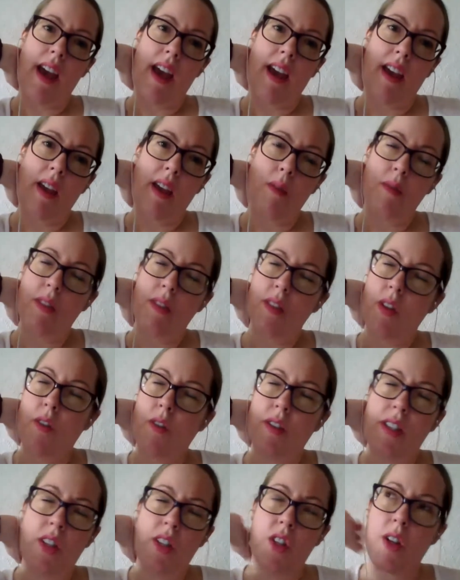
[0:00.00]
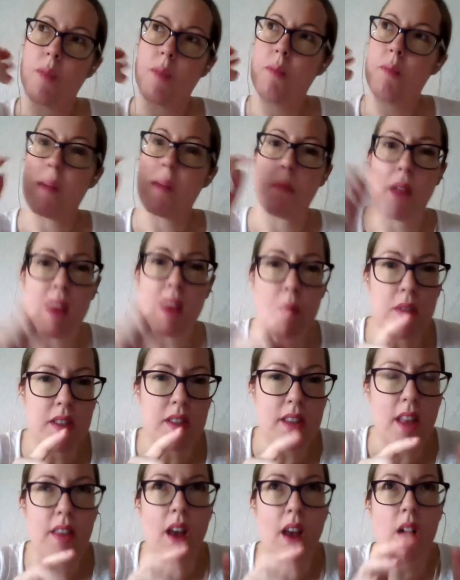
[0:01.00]
it was, sorry to jump in, but
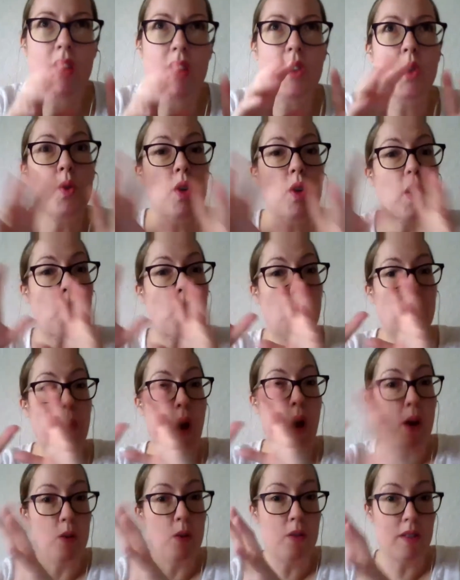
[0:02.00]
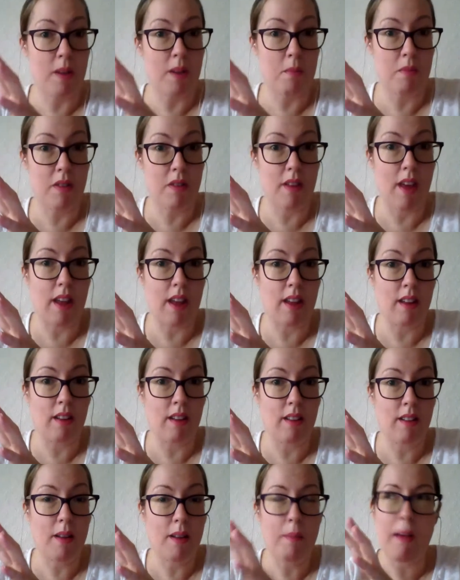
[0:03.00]
I saw you post something
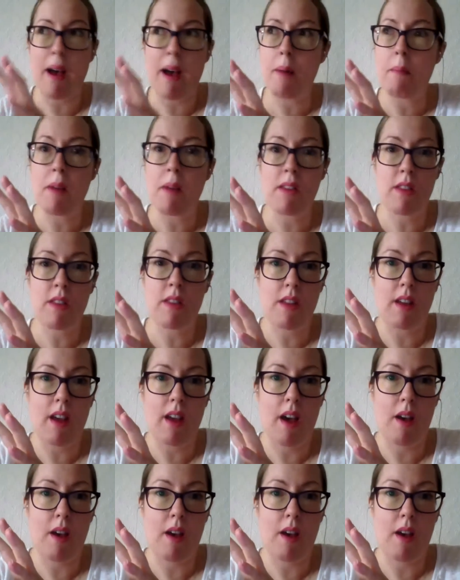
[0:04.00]
about a month ago